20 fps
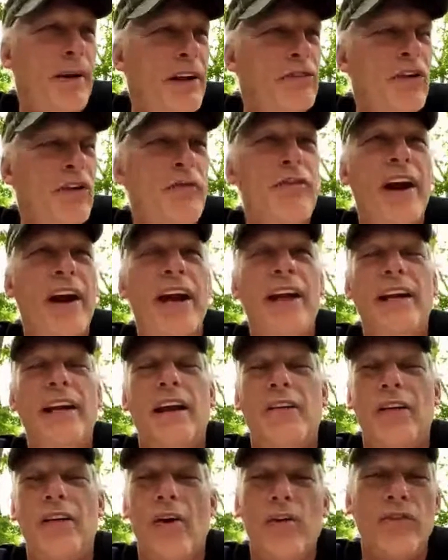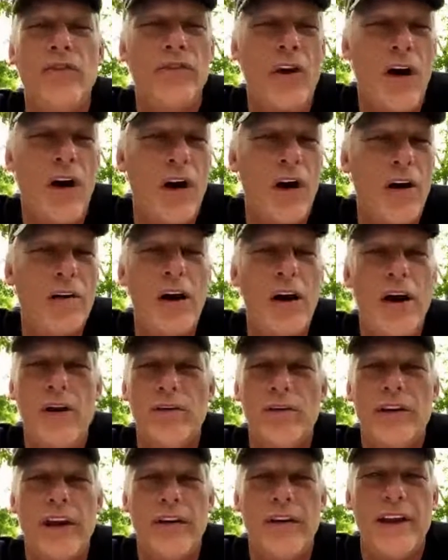Pennsylvania, those all
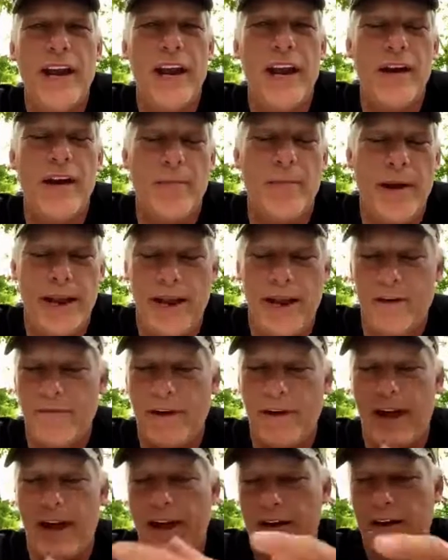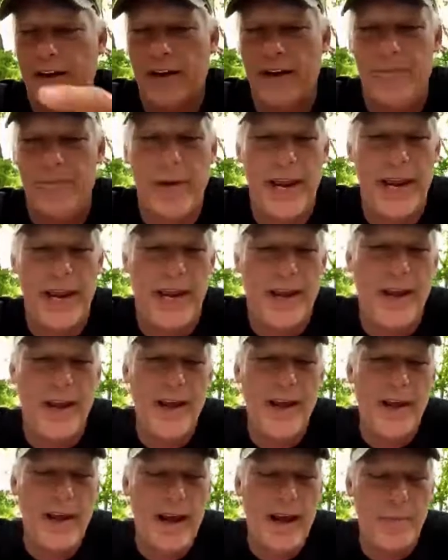go till the end of May. In fact, Maine,
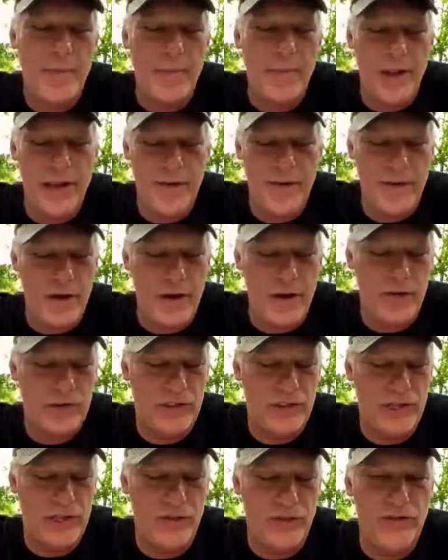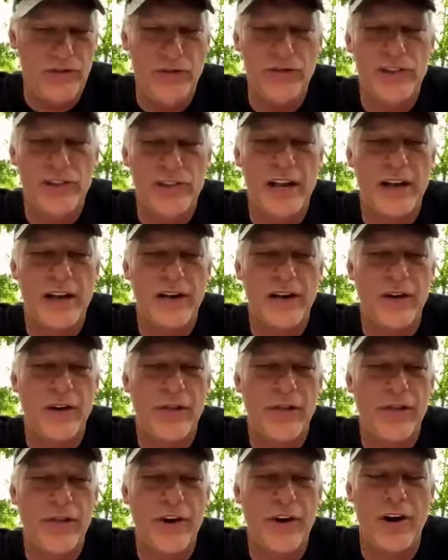I believe, goes till June 2nd or
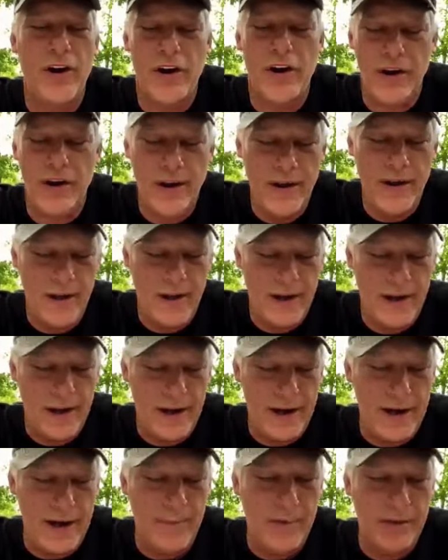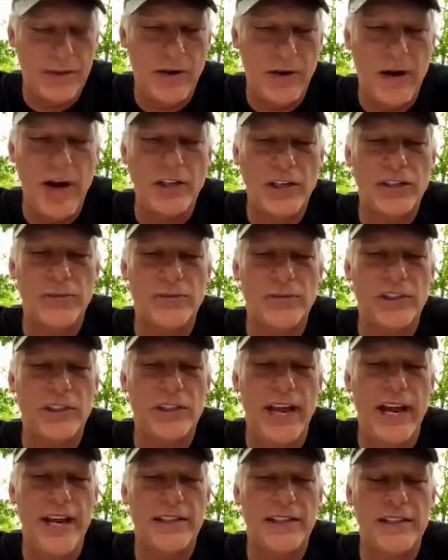3rd. But there are some
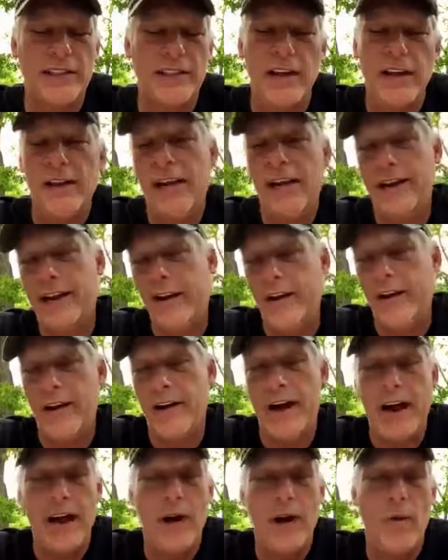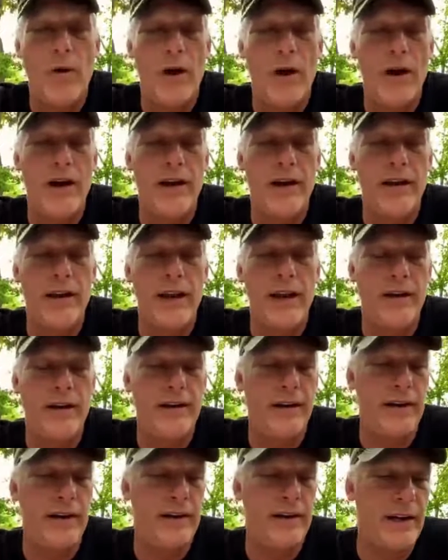states like here in Iowa
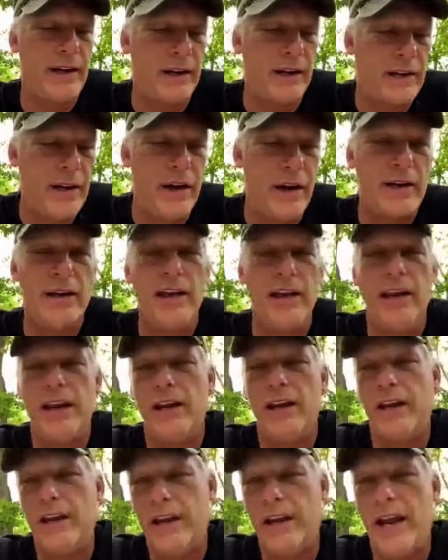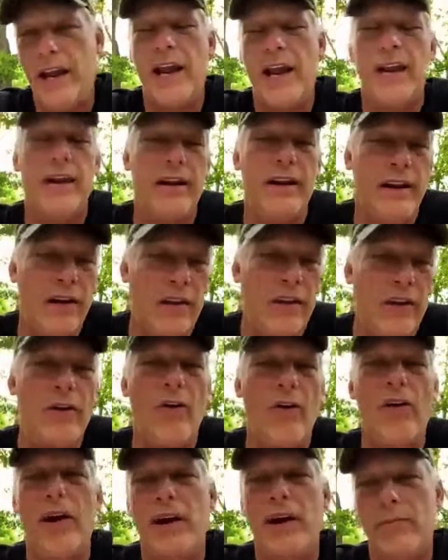and Kentucky and Indiana and
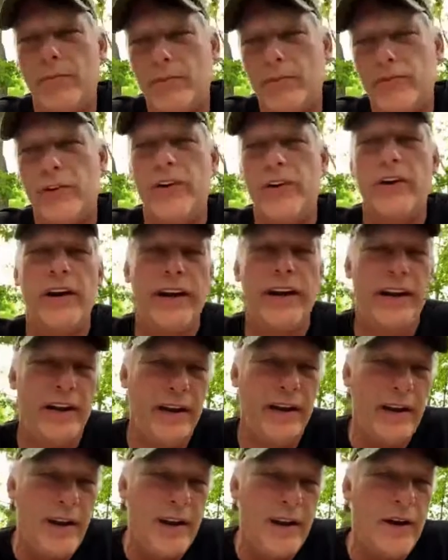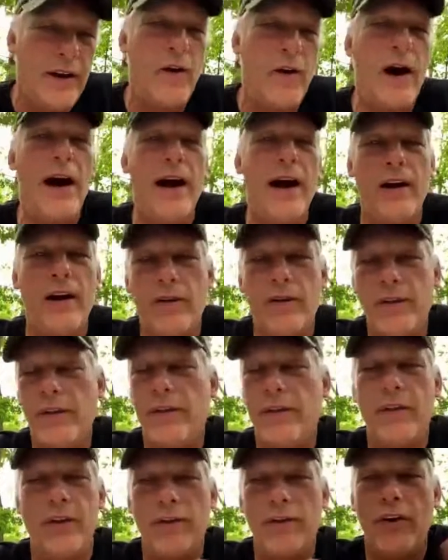Illinois and Missouri and Ohio,
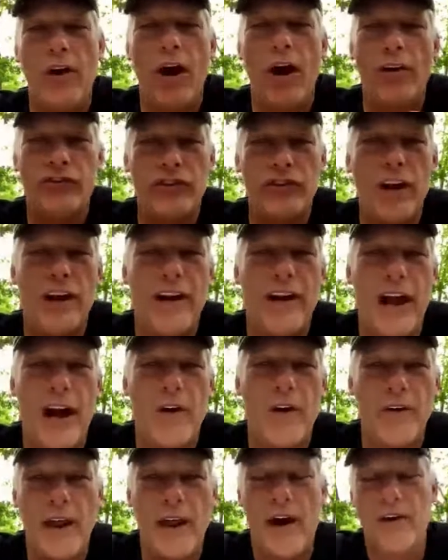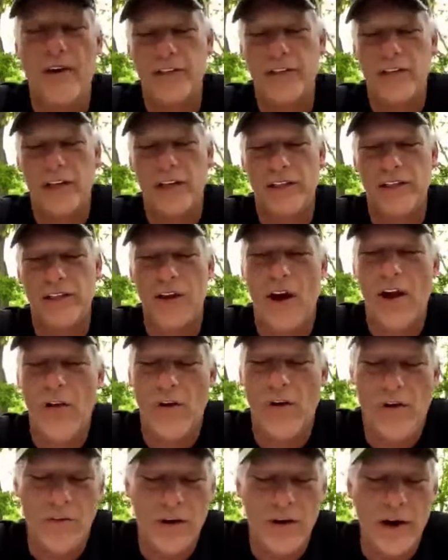and they're all shut down now. It's all
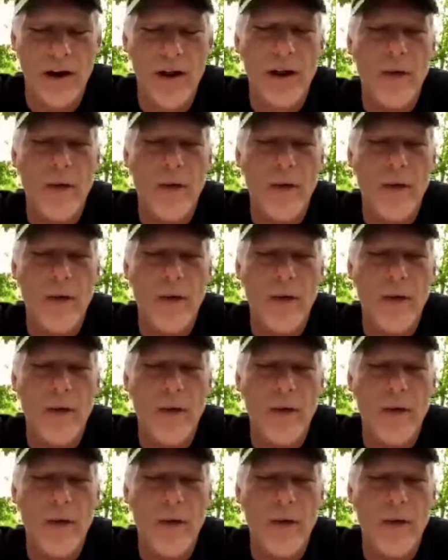over.